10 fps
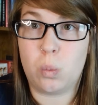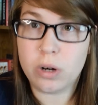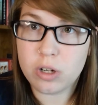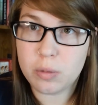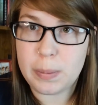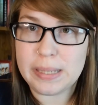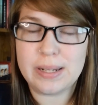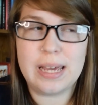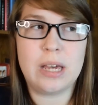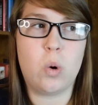world
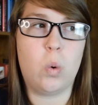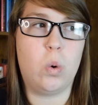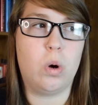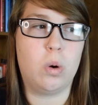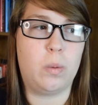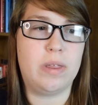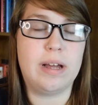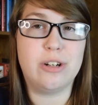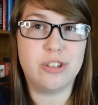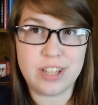building or with
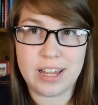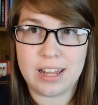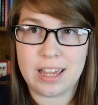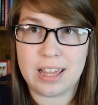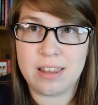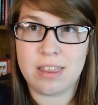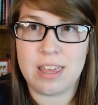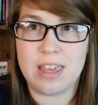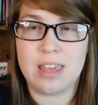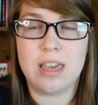understanding
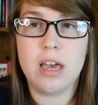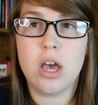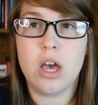the